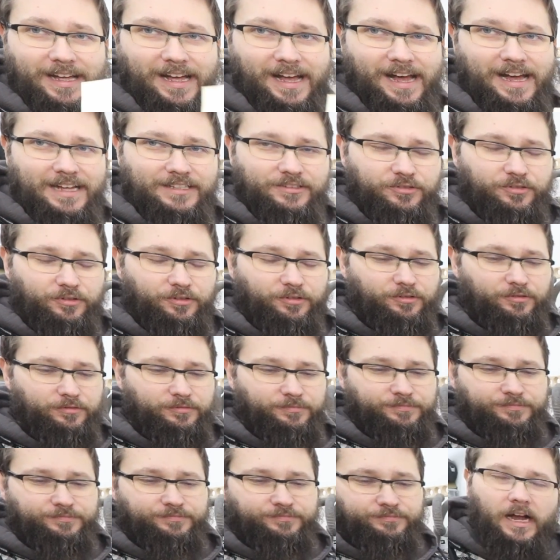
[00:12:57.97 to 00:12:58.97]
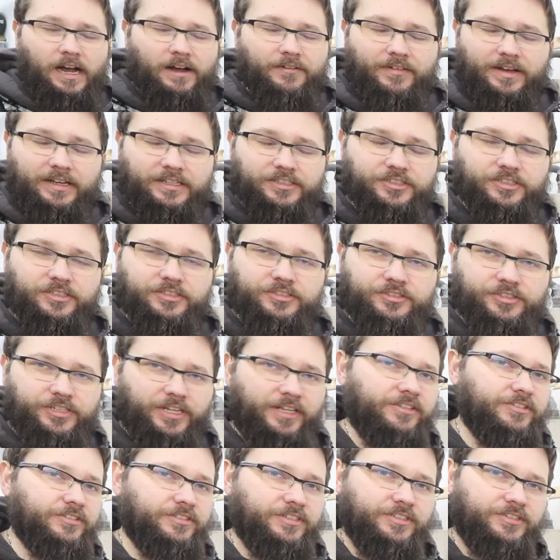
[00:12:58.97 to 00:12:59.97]
at all. I've actually
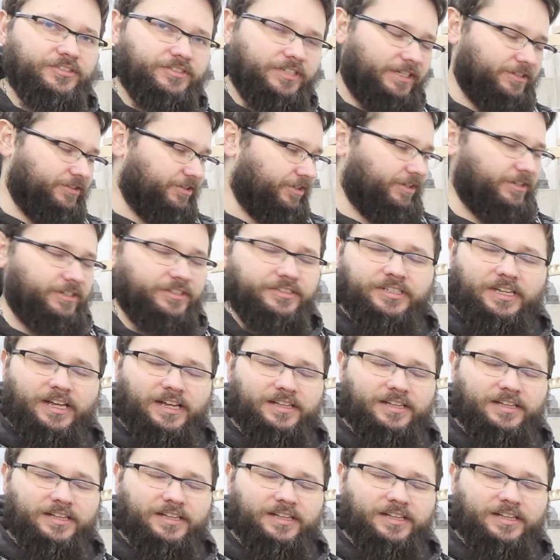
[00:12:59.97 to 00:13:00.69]
changed the settings